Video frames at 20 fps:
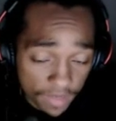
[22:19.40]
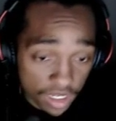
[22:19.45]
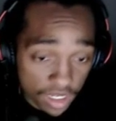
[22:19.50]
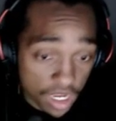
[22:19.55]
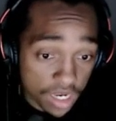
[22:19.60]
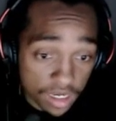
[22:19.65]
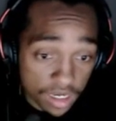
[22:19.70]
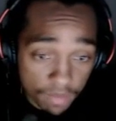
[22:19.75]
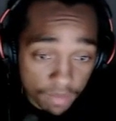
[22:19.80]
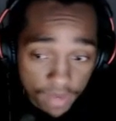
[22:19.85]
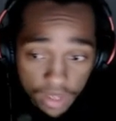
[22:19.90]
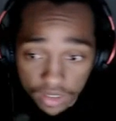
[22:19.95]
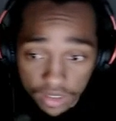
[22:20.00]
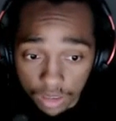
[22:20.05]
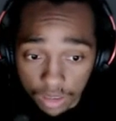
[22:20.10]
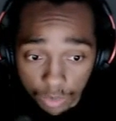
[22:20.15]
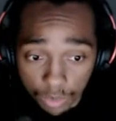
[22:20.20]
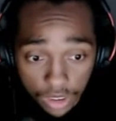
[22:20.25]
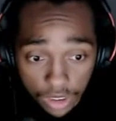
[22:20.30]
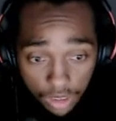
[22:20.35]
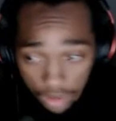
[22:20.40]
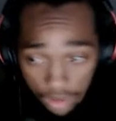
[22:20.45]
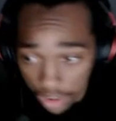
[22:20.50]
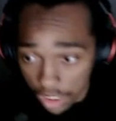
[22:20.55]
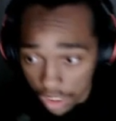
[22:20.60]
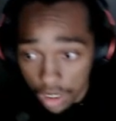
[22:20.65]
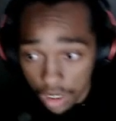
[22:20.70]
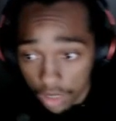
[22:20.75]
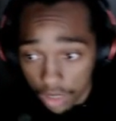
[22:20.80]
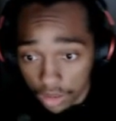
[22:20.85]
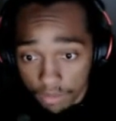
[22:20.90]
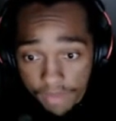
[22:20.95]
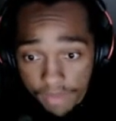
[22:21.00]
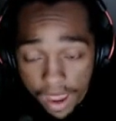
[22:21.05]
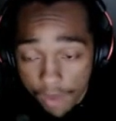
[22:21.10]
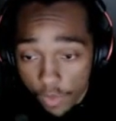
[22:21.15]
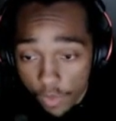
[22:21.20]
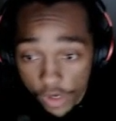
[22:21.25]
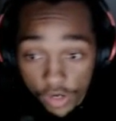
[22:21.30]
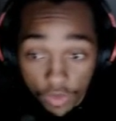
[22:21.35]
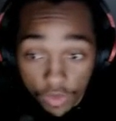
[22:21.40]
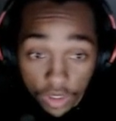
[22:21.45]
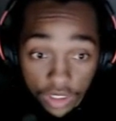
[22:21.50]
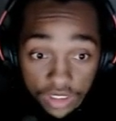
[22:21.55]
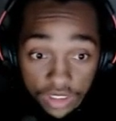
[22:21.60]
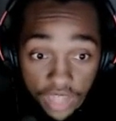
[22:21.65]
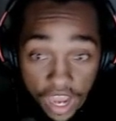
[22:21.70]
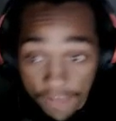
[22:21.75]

injured man TP. You get on the map where you want to die because